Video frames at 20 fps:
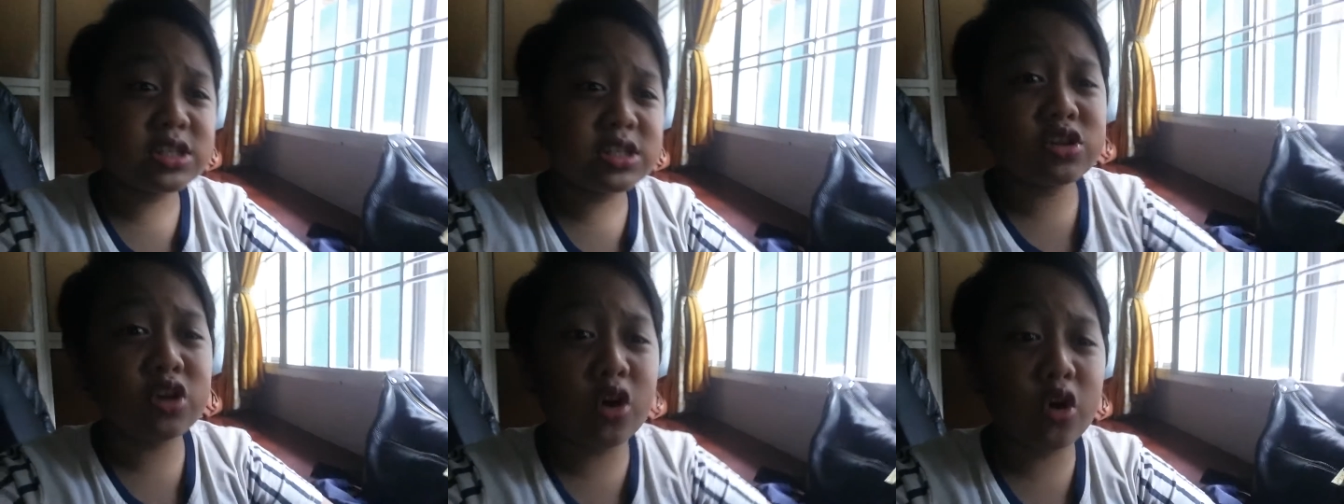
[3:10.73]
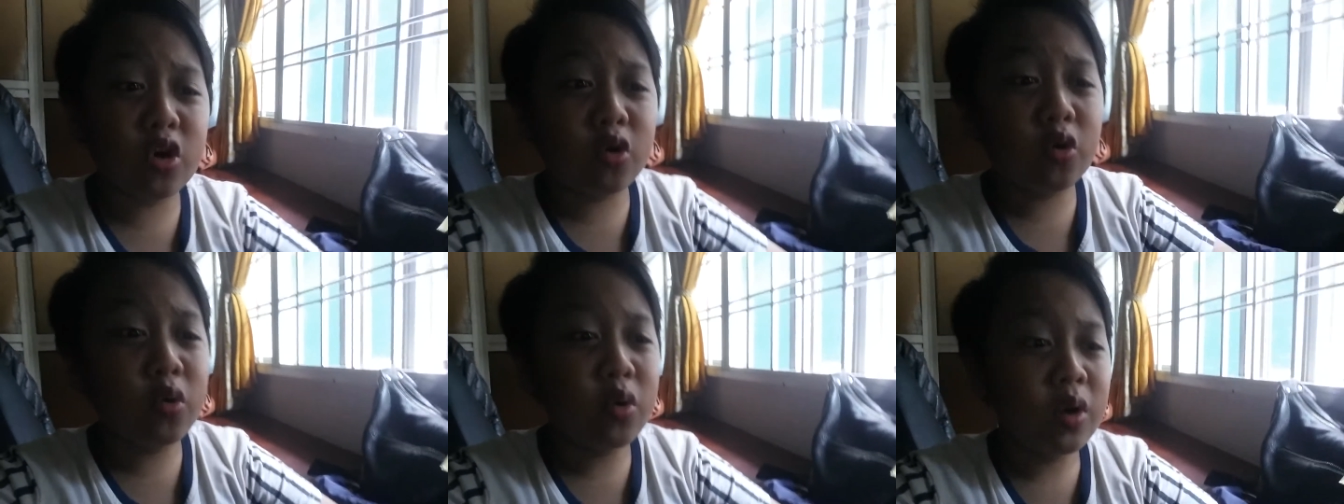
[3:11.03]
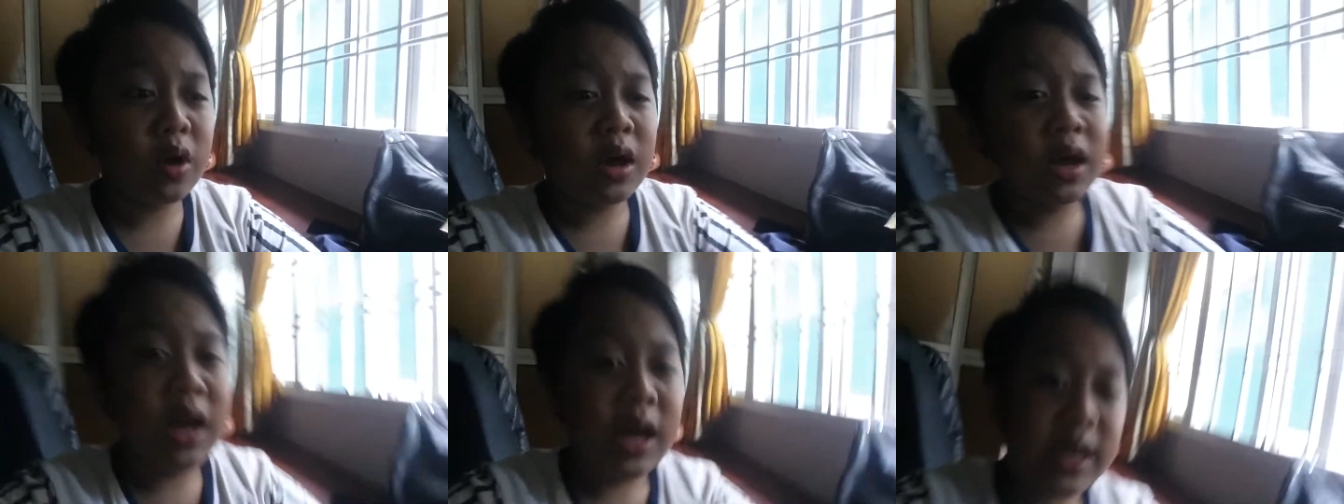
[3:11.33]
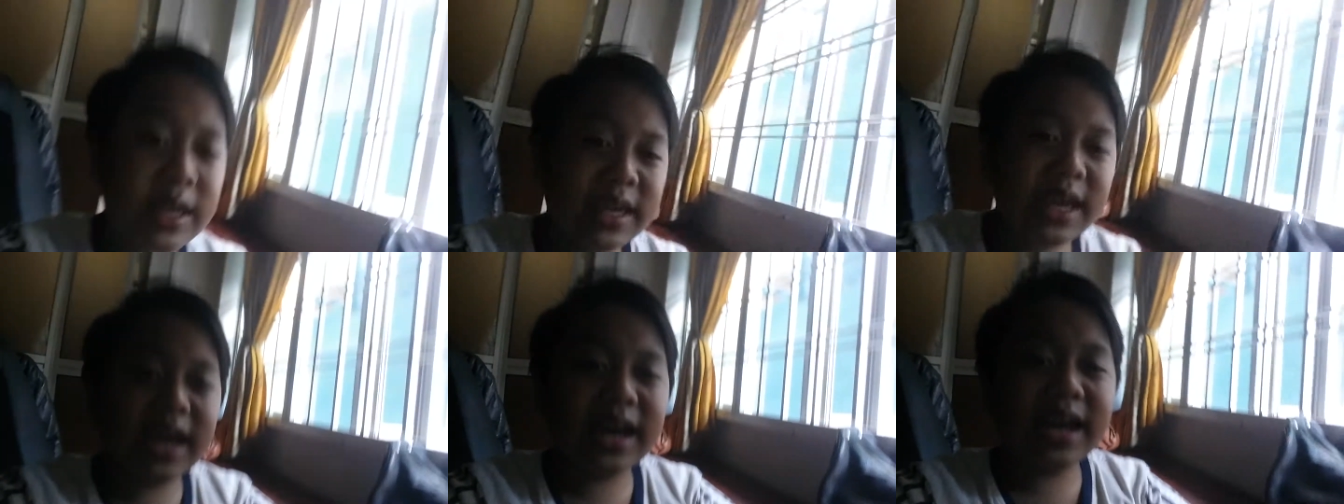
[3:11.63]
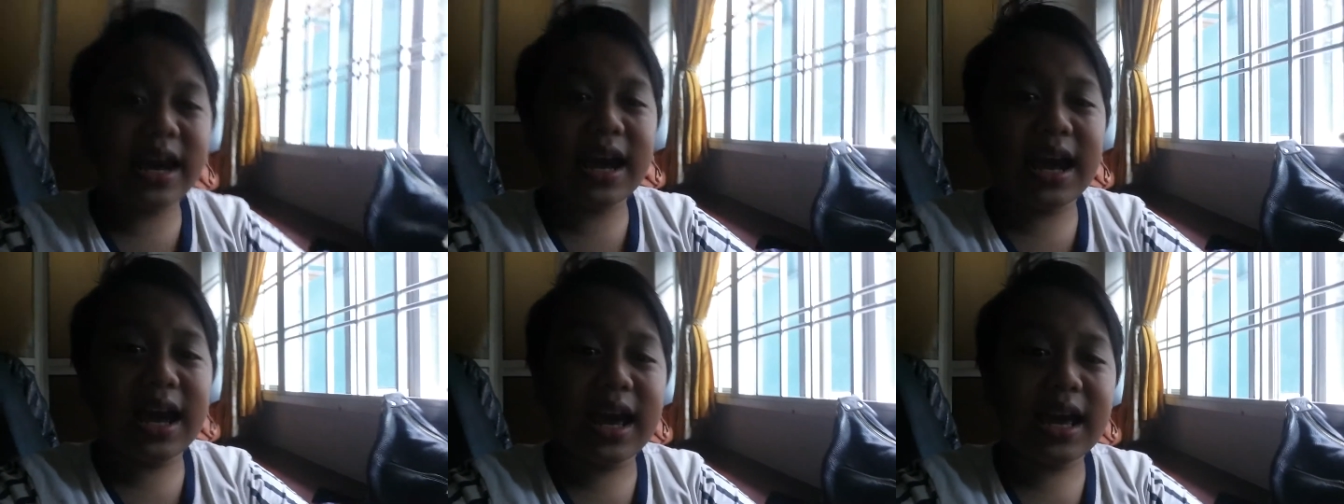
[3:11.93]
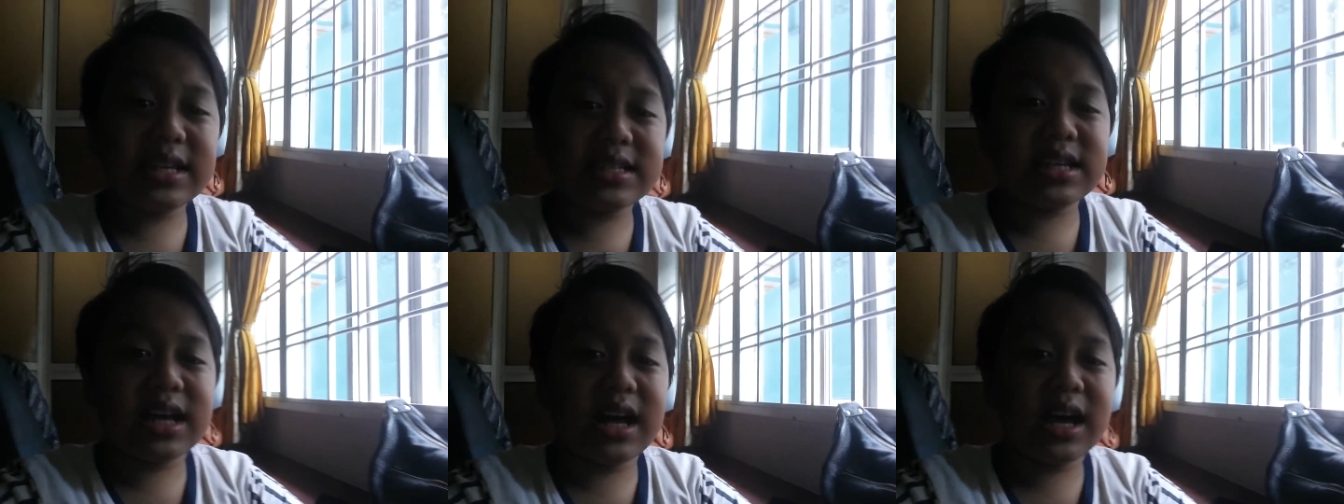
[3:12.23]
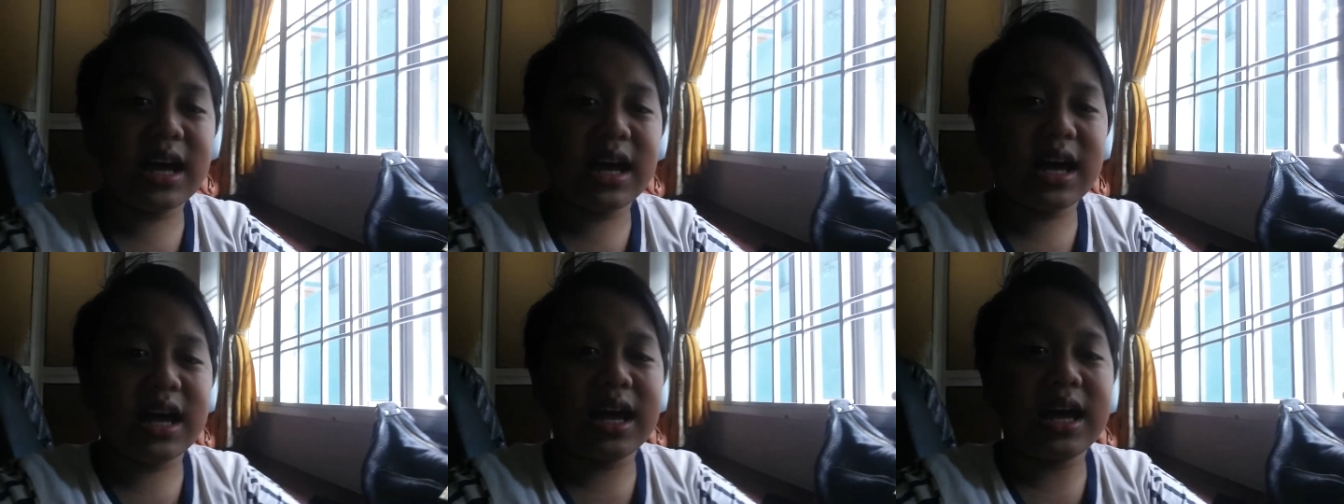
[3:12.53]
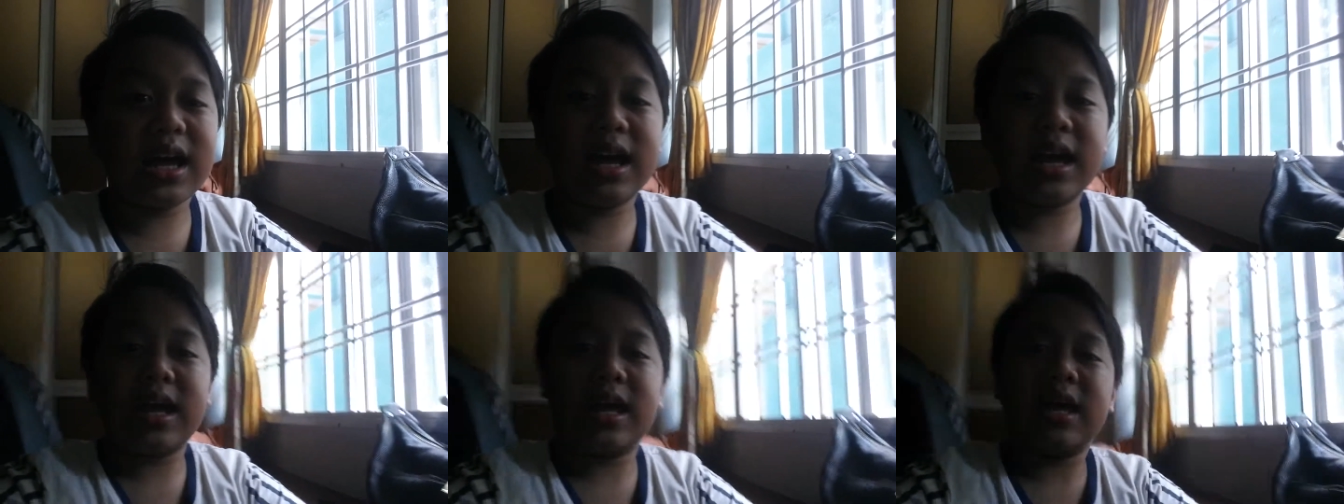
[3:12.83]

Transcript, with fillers: So yeah, guys. Uh,